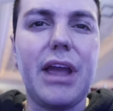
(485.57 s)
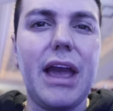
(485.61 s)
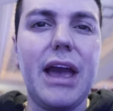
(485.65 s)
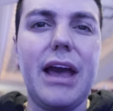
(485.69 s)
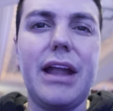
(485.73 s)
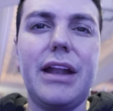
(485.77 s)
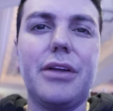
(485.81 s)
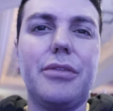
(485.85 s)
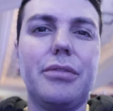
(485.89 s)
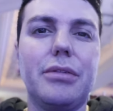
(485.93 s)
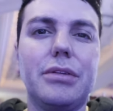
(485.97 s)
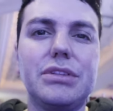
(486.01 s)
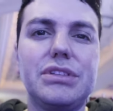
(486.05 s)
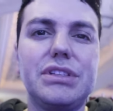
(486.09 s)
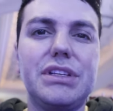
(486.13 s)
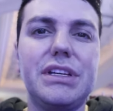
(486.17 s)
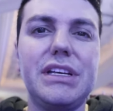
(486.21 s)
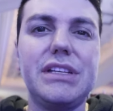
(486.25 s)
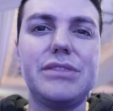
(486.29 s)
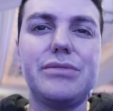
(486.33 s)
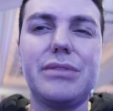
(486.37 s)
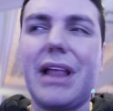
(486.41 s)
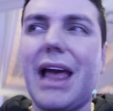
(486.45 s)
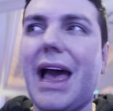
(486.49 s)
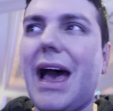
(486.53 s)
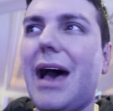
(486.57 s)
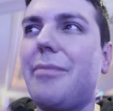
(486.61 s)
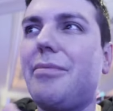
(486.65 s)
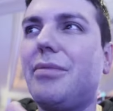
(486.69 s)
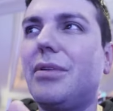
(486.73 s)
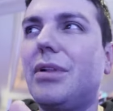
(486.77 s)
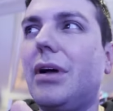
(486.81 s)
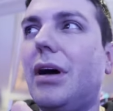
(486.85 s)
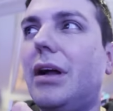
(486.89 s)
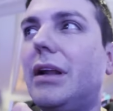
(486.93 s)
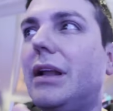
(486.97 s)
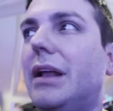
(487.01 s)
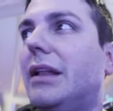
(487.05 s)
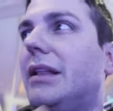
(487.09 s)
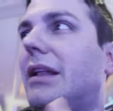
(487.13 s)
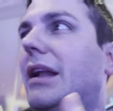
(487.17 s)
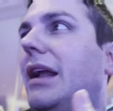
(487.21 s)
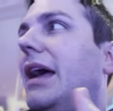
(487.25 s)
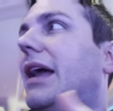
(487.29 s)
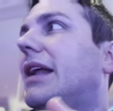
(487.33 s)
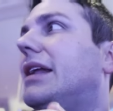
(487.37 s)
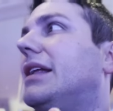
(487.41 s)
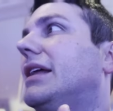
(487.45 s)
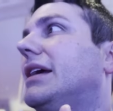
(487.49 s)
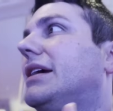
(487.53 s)
I had a grilled cheese with apple on it, and then I
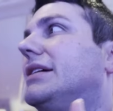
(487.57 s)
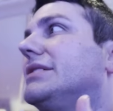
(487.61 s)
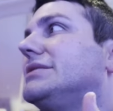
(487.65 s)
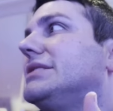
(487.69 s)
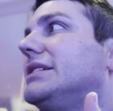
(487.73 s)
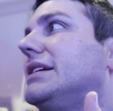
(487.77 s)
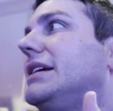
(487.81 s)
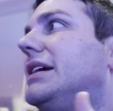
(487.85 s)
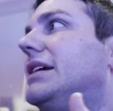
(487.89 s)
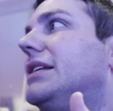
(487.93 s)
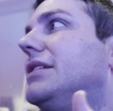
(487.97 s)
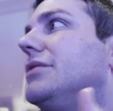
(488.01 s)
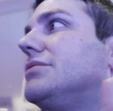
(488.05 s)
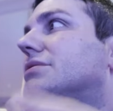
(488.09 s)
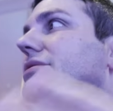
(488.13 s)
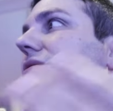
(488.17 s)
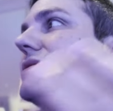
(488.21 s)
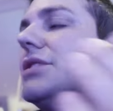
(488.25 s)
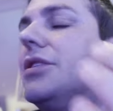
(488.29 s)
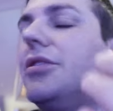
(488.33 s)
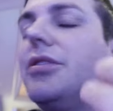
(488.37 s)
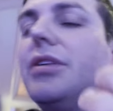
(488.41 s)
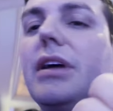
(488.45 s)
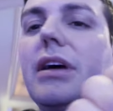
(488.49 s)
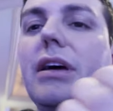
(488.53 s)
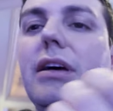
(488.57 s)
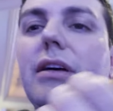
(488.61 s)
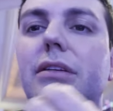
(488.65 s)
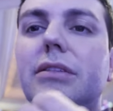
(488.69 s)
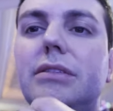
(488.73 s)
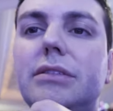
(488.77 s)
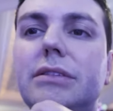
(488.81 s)
had like a tequila with soda.